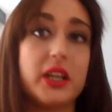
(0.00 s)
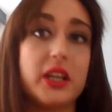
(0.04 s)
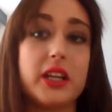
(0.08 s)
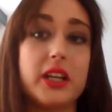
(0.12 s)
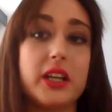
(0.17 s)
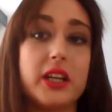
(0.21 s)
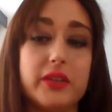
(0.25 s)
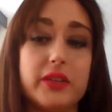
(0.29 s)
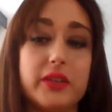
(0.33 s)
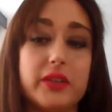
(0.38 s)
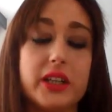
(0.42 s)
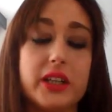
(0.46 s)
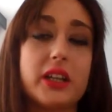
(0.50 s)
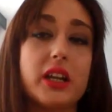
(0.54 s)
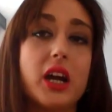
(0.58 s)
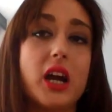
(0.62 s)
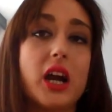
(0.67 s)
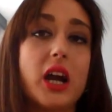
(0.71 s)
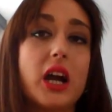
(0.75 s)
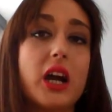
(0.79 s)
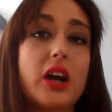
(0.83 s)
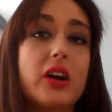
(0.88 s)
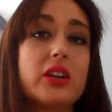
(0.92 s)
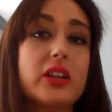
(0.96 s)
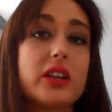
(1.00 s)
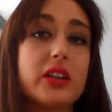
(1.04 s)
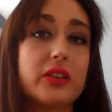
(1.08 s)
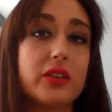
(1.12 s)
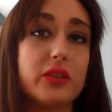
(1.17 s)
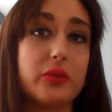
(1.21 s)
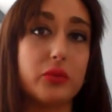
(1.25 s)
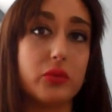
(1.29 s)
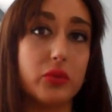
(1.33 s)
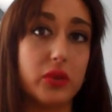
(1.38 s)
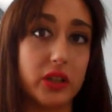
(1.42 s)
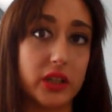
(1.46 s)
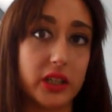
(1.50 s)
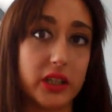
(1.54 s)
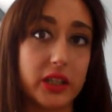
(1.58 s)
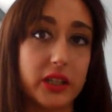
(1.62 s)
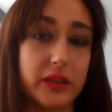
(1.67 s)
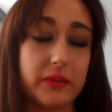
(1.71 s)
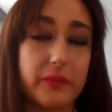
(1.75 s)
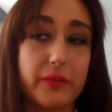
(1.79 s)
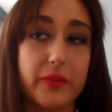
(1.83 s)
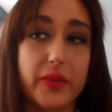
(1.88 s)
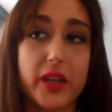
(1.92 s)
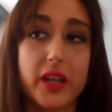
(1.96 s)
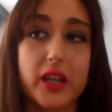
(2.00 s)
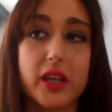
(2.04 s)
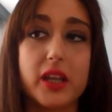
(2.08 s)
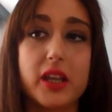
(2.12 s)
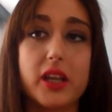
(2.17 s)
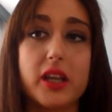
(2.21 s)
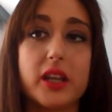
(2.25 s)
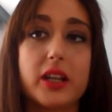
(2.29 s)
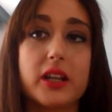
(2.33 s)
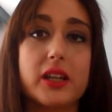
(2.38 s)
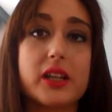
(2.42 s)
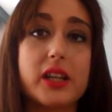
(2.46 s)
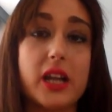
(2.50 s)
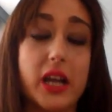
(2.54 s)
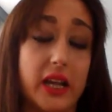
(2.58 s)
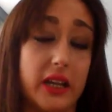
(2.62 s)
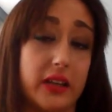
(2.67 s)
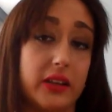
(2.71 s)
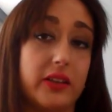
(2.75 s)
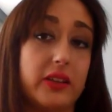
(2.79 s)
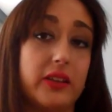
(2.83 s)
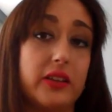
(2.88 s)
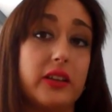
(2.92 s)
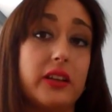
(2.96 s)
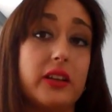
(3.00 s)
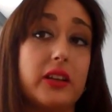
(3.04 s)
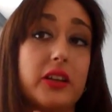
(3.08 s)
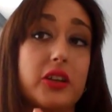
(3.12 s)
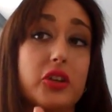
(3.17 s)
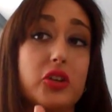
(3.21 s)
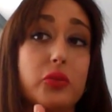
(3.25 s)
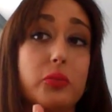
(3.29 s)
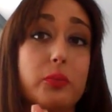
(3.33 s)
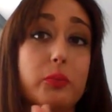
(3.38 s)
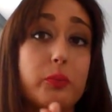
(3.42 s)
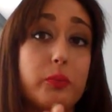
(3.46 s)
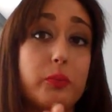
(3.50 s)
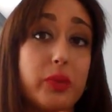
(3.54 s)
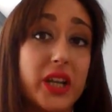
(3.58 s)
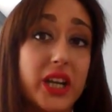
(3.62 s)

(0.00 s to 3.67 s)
even, how does it work? That you